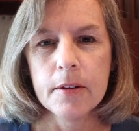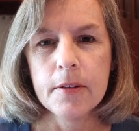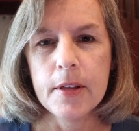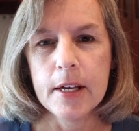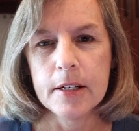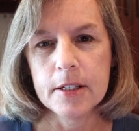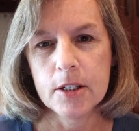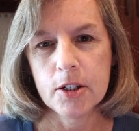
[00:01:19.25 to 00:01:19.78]

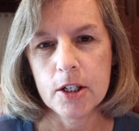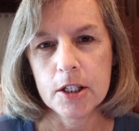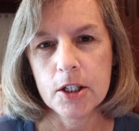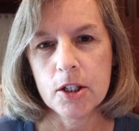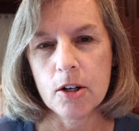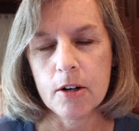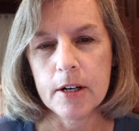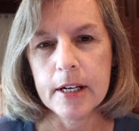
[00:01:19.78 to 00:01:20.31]
that's just
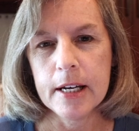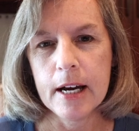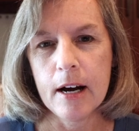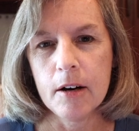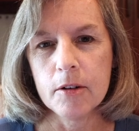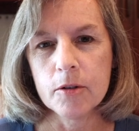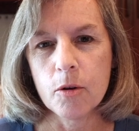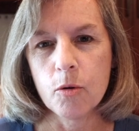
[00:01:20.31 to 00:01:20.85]
starting
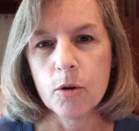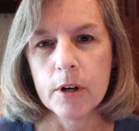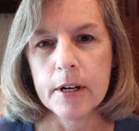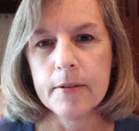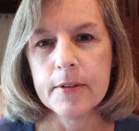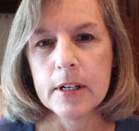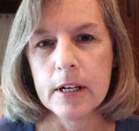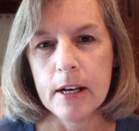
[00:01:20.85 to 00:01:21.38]
out or
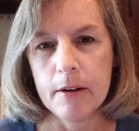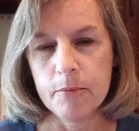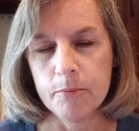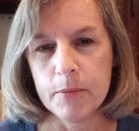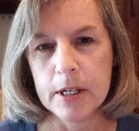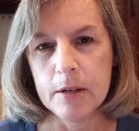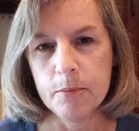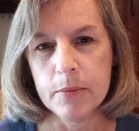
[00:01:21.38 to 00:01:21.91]
even
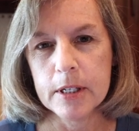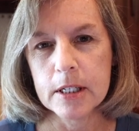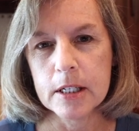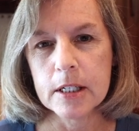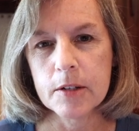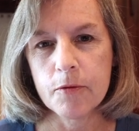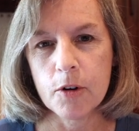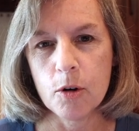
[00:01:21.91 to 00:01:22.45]
been in
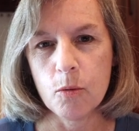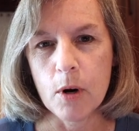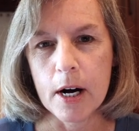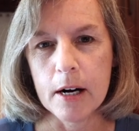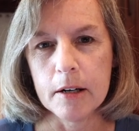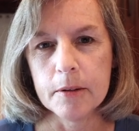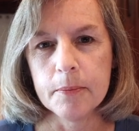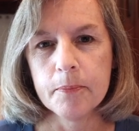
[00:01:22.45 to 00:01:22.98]
business for a
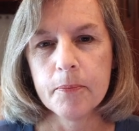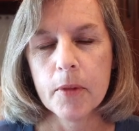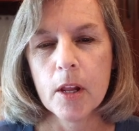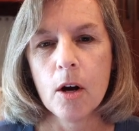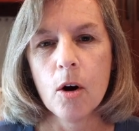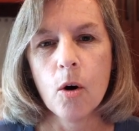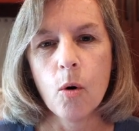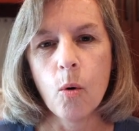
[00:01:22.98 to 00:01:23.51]
while,
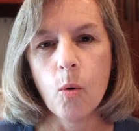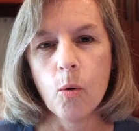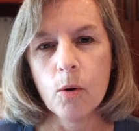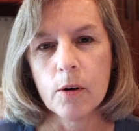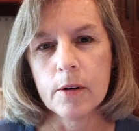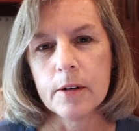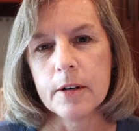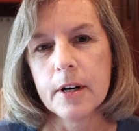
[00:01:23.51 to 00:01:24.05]

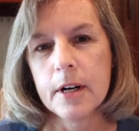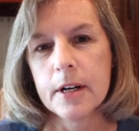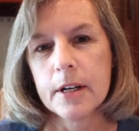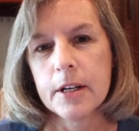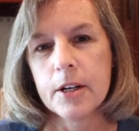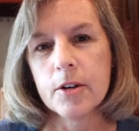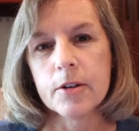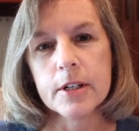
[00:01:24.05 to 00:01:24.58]
or
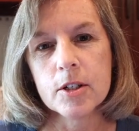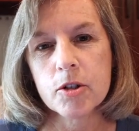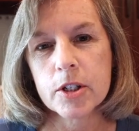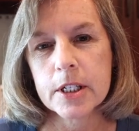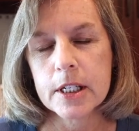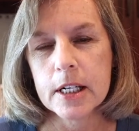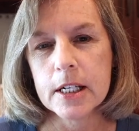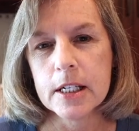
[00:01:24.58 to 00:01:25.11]
you're
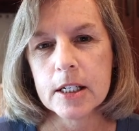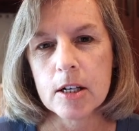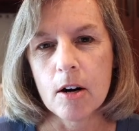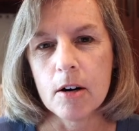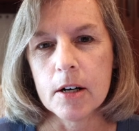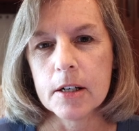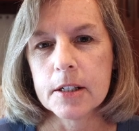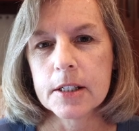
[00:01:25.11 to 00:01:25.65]
interested in
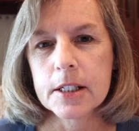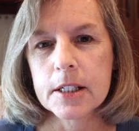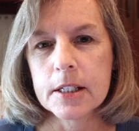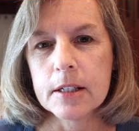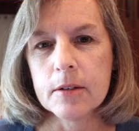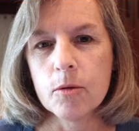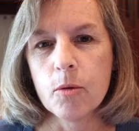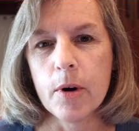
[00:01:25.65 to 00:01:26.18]

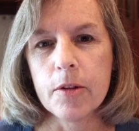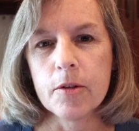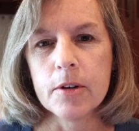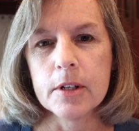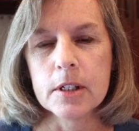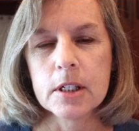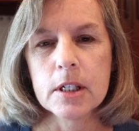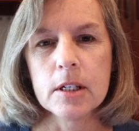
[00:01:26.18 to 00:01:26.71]
dogs, whether
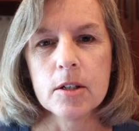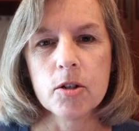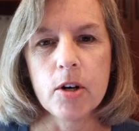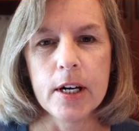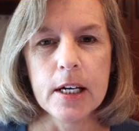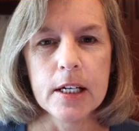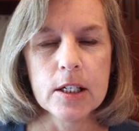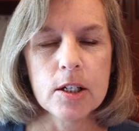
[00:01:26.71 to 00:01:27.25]
it's
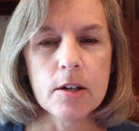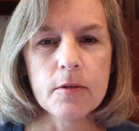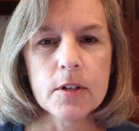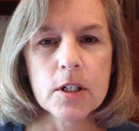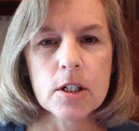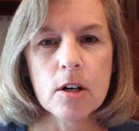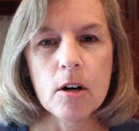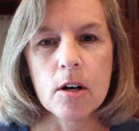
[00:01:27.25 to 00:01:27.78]
training
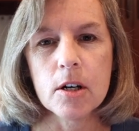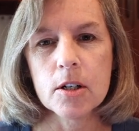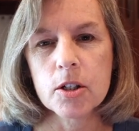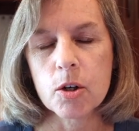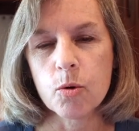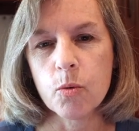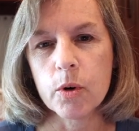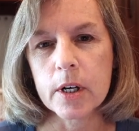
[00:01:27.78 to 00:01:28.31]
service
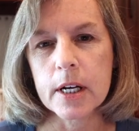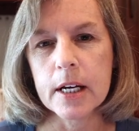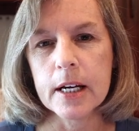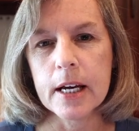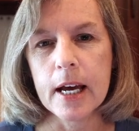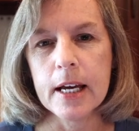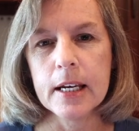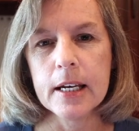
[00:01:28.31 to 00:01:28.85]
dogs or working
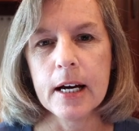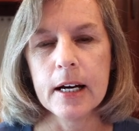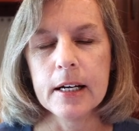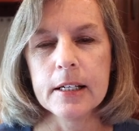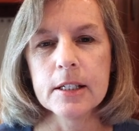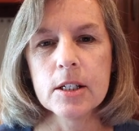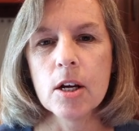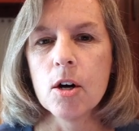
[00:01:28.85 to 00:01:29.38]

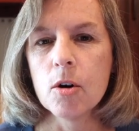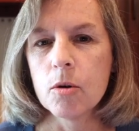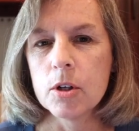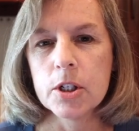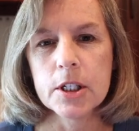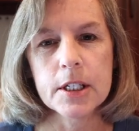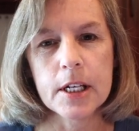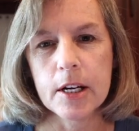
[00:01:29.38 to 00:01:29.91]
canines, or
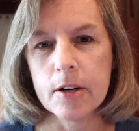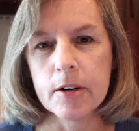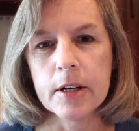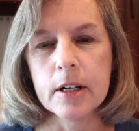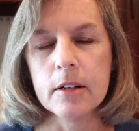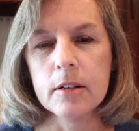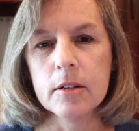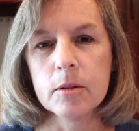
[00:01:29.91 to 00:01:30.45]
just
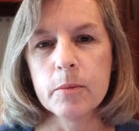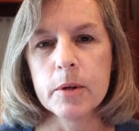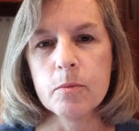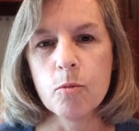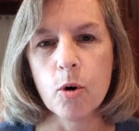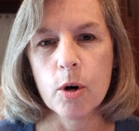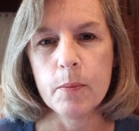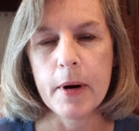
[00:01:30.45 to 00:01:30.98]
hearing a little bit
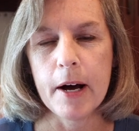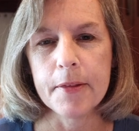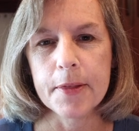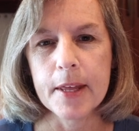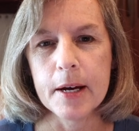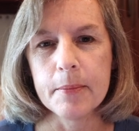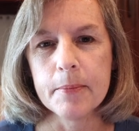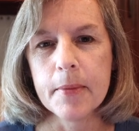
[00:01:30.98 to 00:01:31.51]
more about
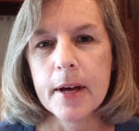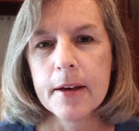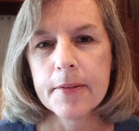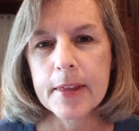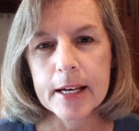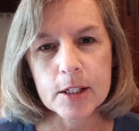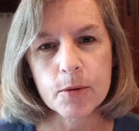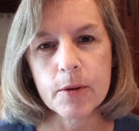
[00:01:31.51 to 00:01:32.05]
them.
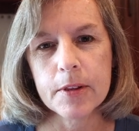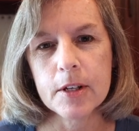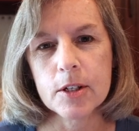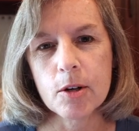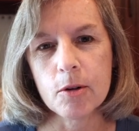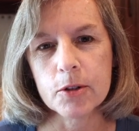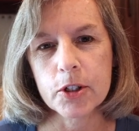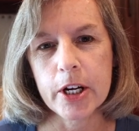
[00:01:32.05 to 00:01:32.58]
That's what this
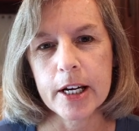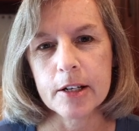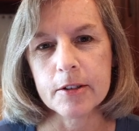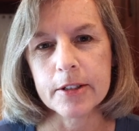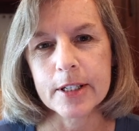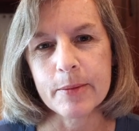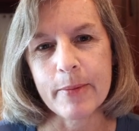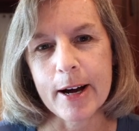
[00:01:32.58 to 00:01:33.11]
whole channel
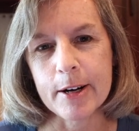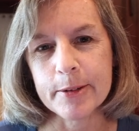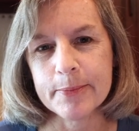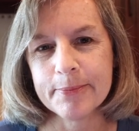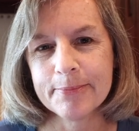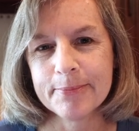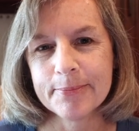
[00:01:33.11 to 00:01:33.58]
is about.